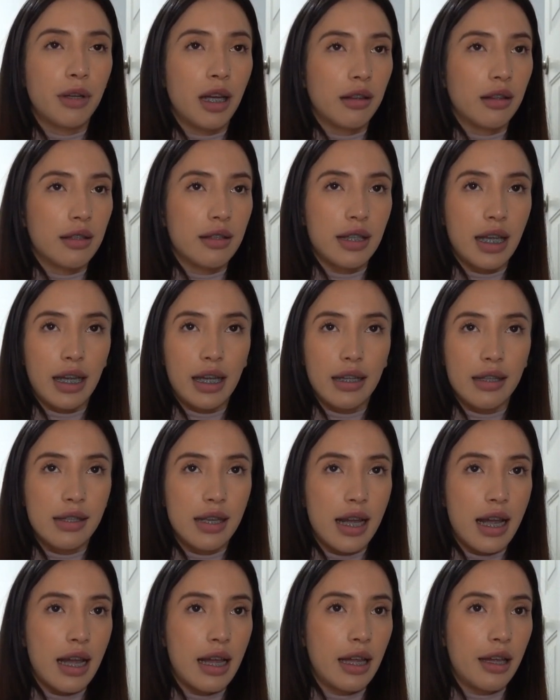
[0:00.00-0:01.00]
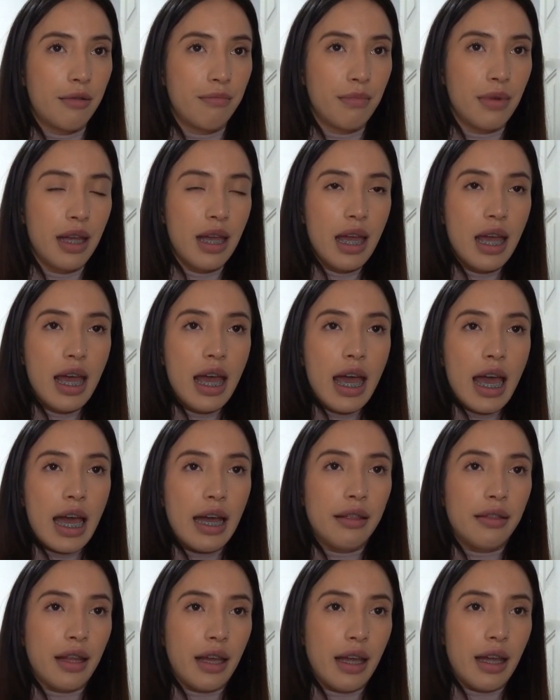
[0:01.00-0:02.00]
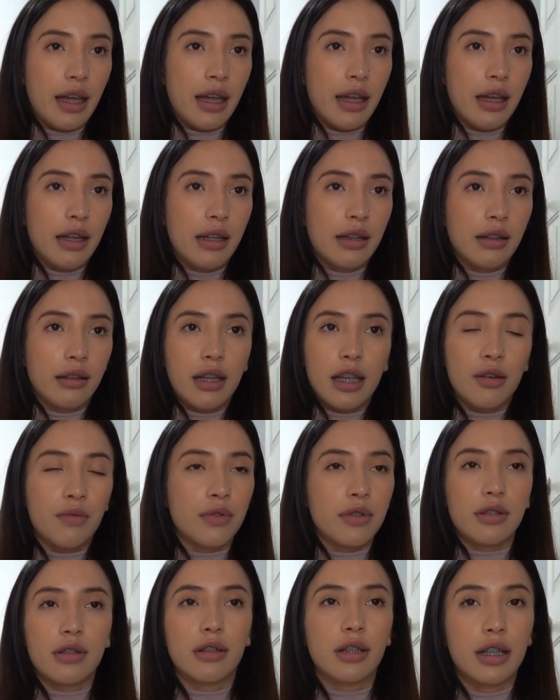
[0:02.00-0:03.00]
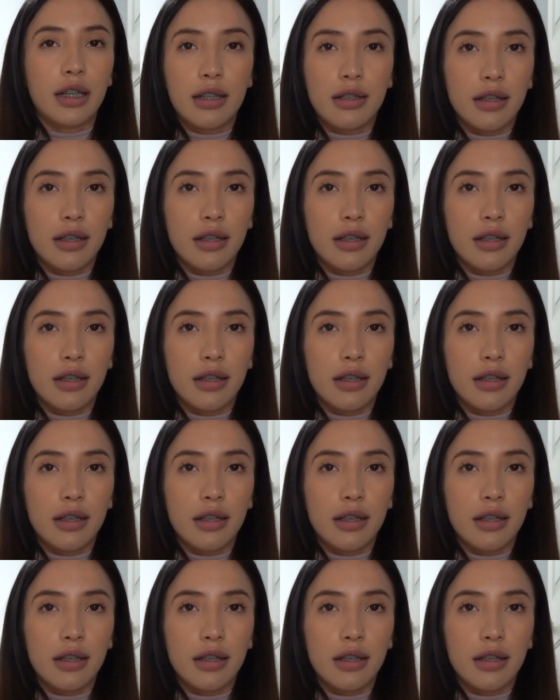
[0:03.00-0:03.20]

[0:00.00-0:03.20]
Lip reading: not the second time. And then it was literally